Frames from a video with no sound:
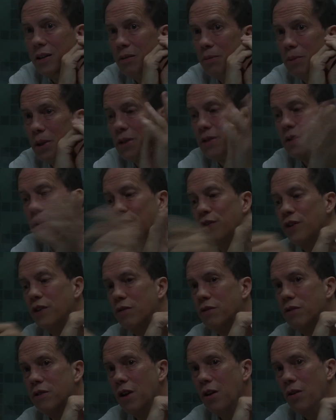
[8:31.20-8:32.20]
Because if you
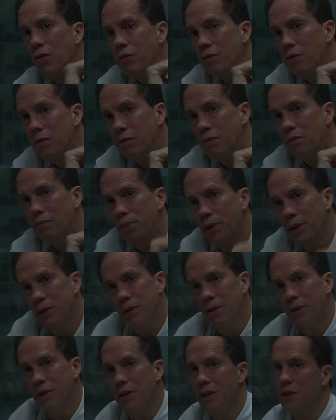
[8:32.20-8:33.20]
don't
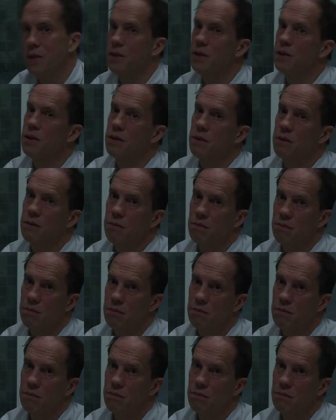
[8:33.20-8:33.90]
build these